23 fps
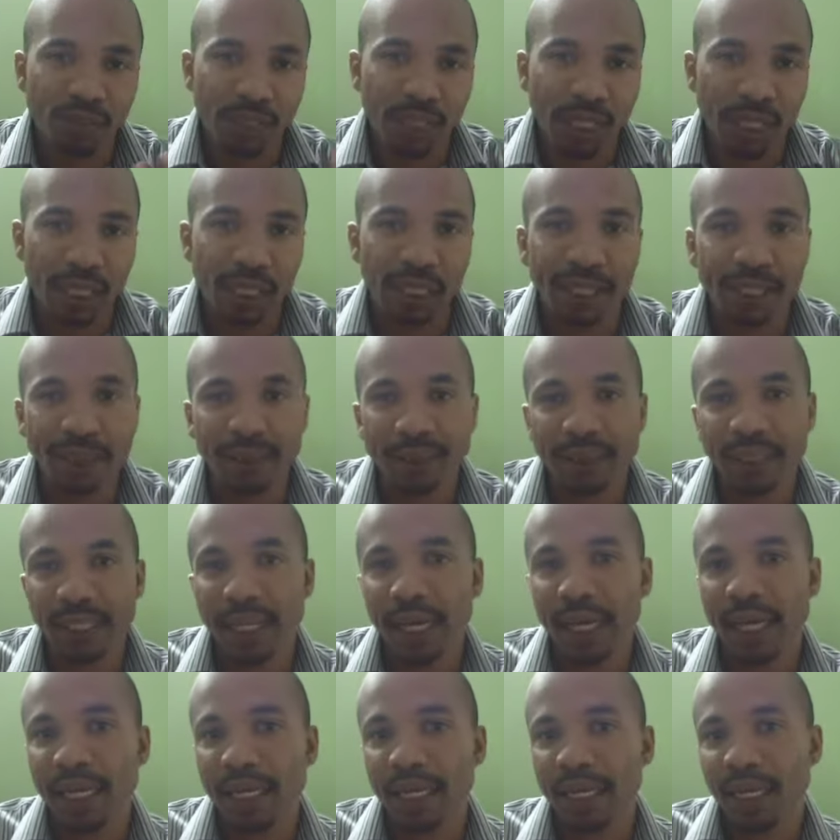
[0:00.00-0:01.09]

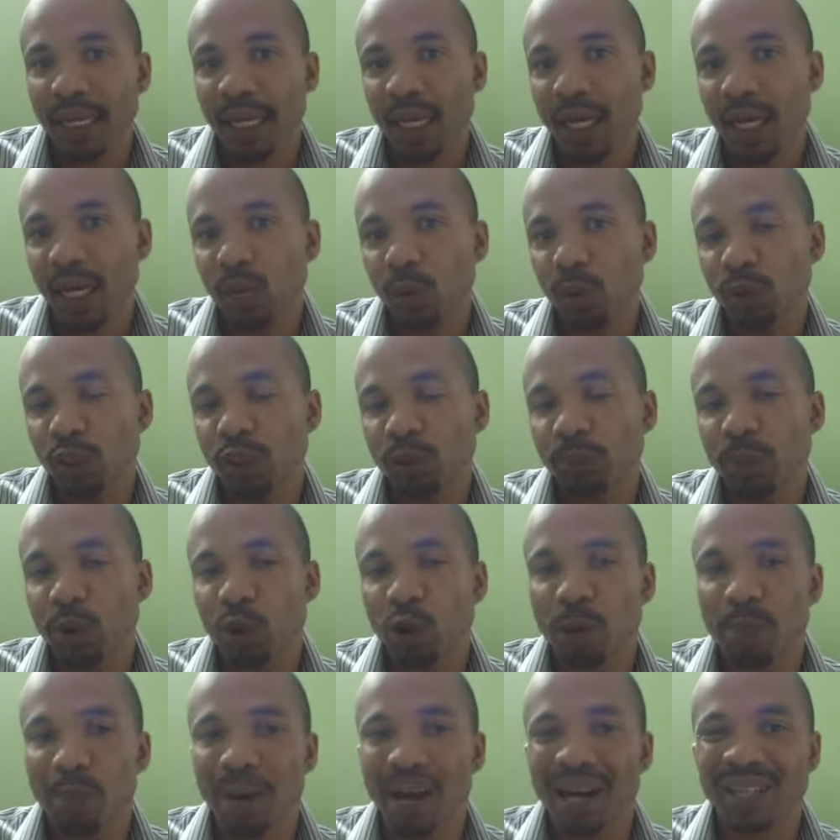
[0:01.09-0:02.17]
Yesterday we
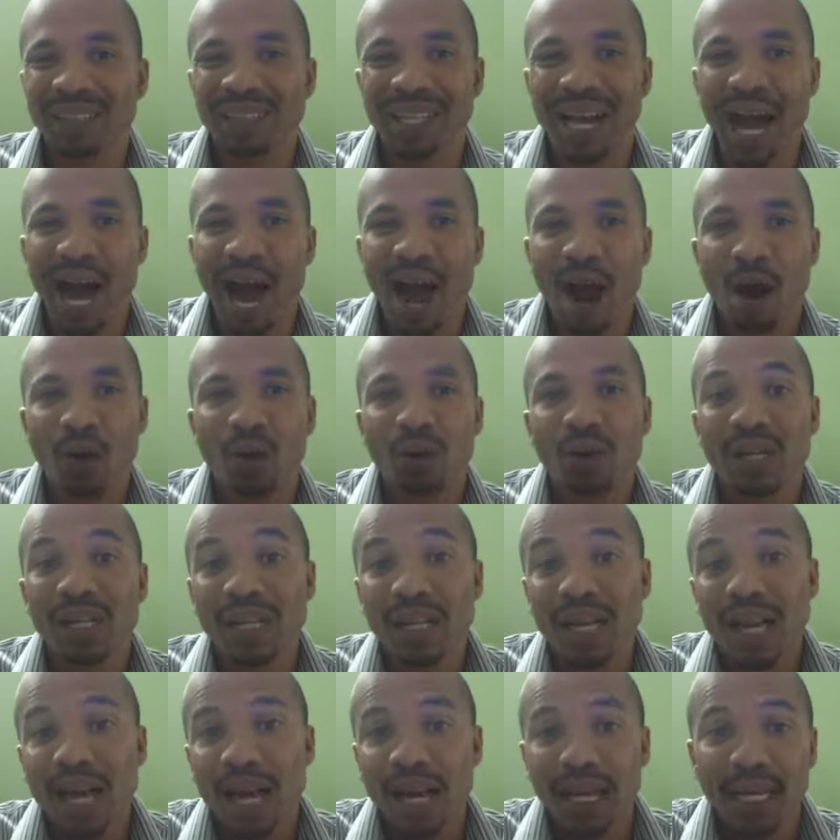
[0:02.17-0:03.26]
spoke about how
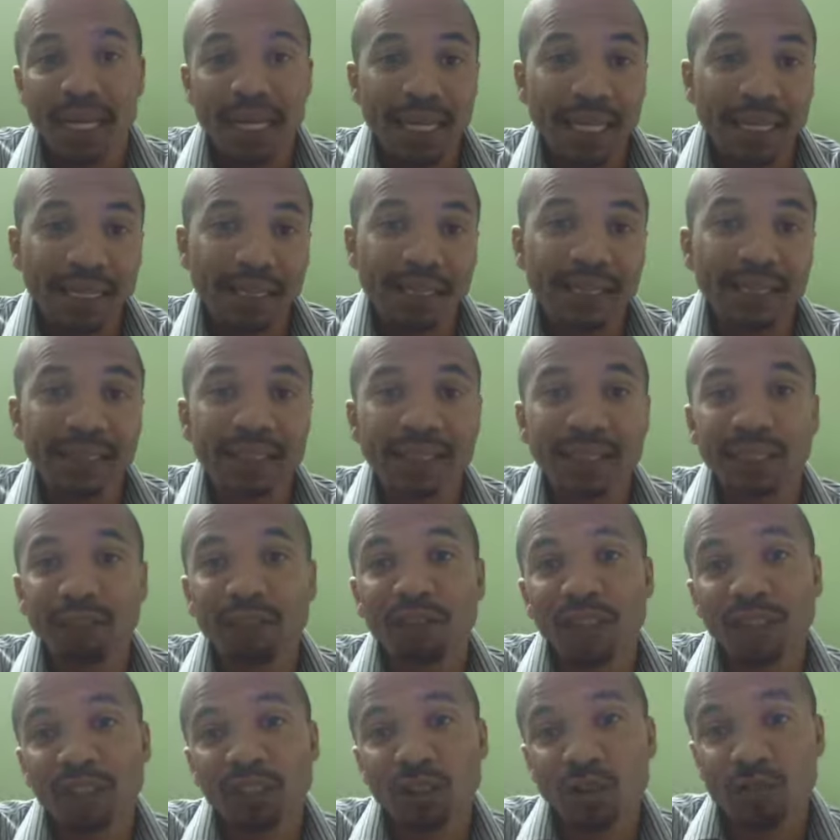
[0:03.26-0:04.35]
LinkedIn
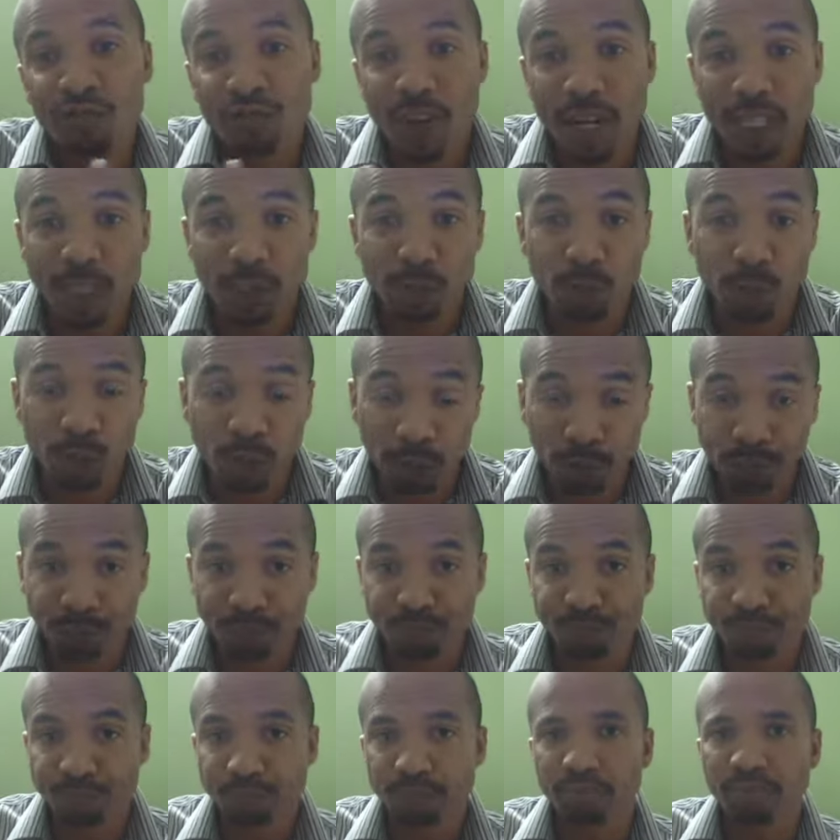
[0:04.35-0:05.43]
differs from Facebook,
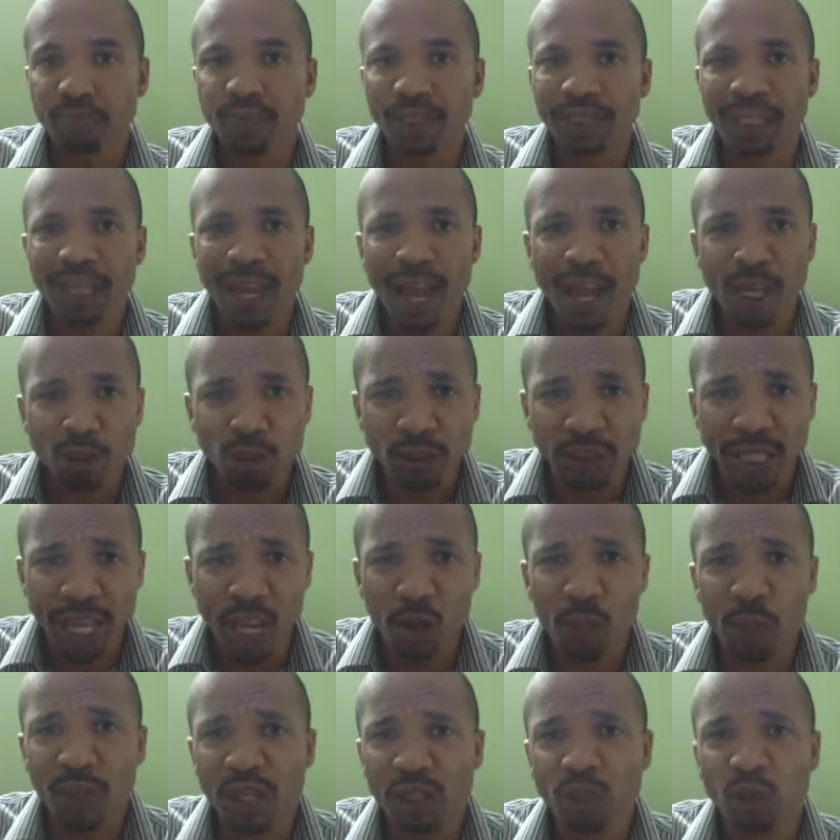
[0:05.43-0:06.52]
and
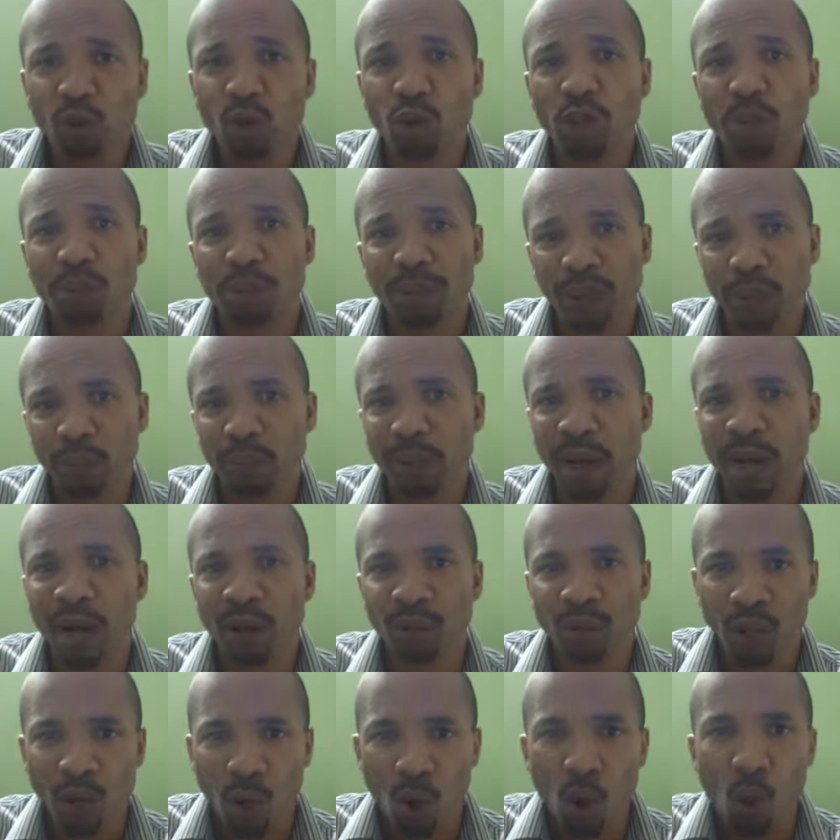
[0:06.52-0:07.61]
today we're going to talk a bit
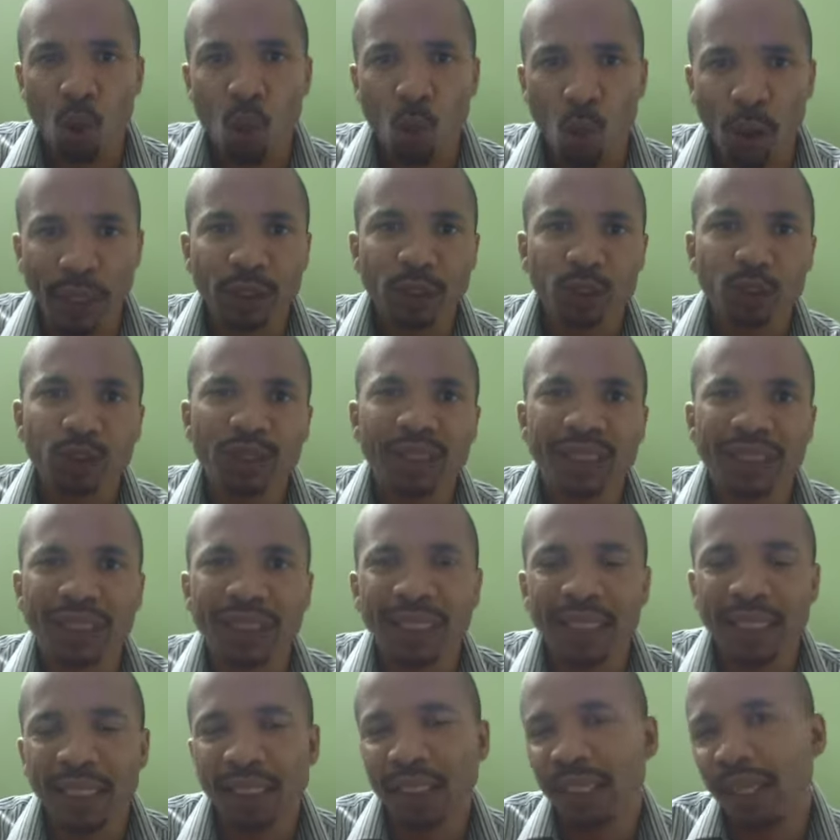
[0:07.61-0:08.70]
about what you
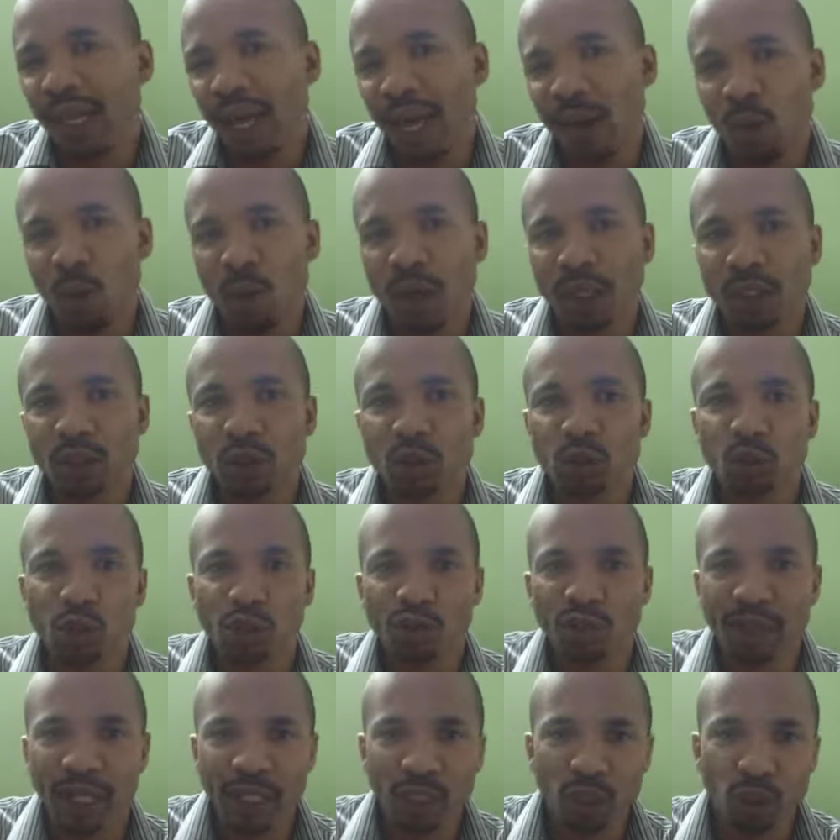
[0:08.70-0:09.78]
see and what you sort
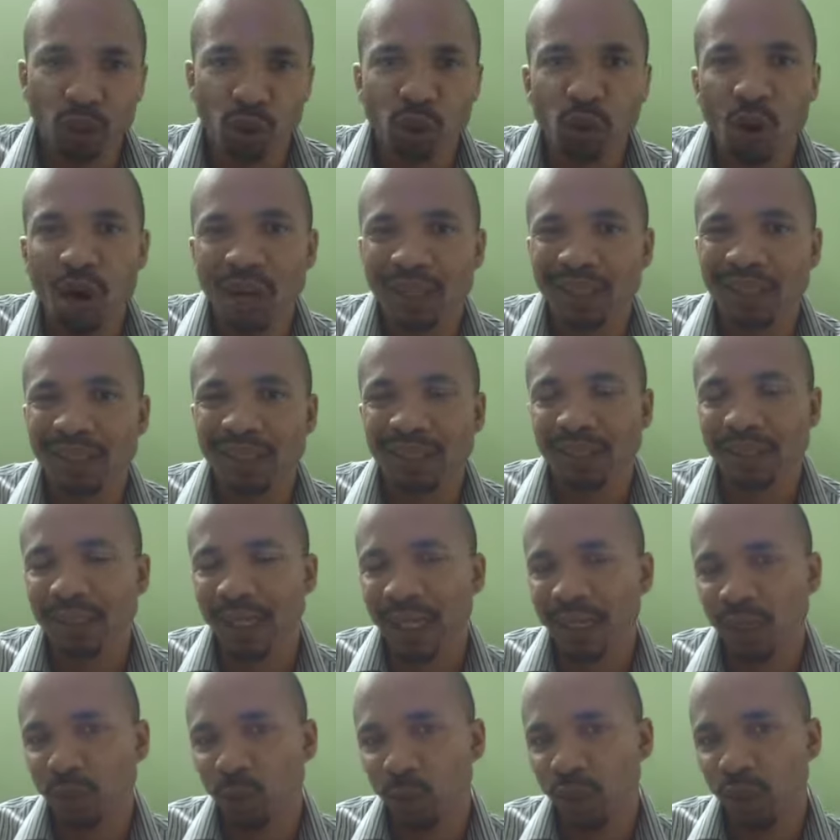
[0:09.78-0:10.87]
of can do on the
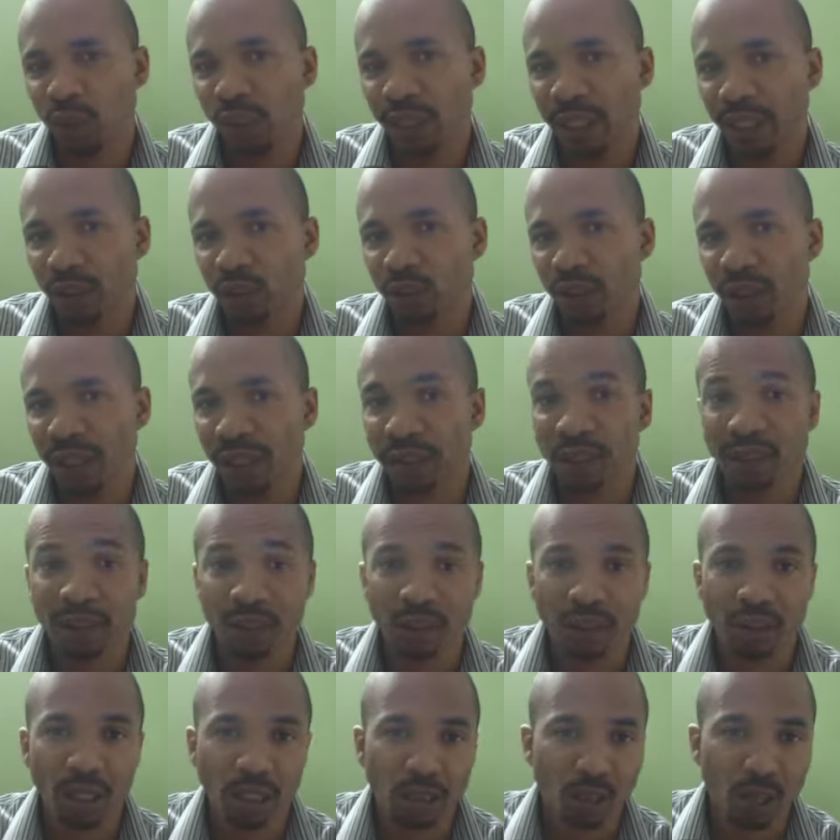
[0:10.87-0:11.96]
site when you get to
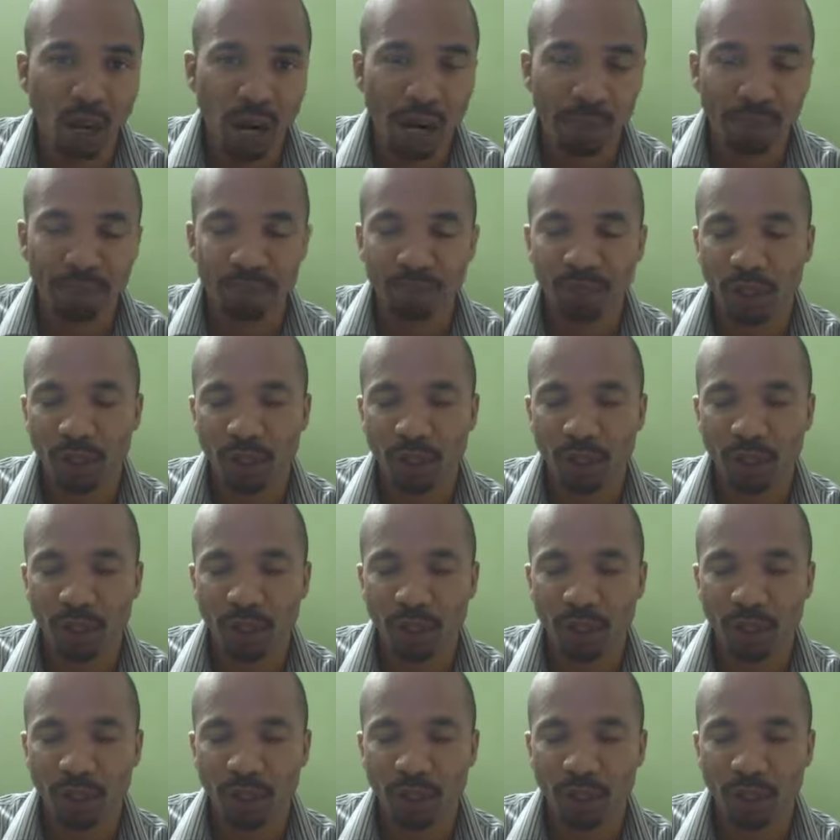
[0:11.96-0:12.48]
linkedin.com.